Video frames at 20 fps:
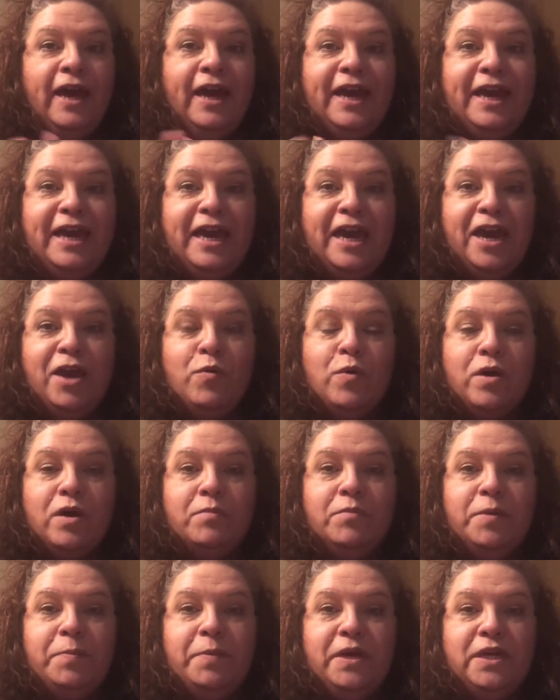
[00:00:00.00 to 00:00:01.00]
Hey gang,
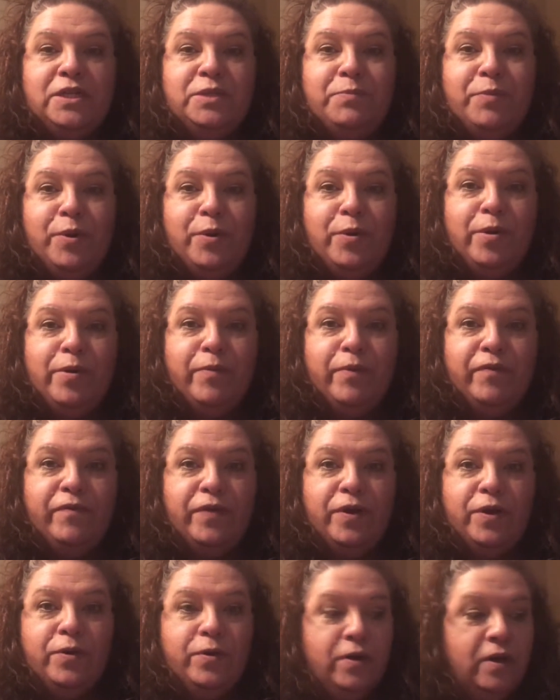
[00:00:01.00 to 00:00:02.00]
welcome to Pia's Beauty
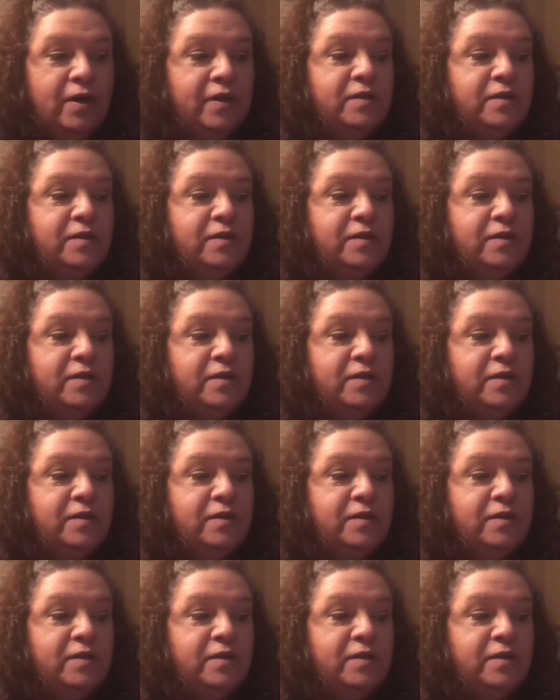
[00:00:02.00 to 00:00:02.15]
Review.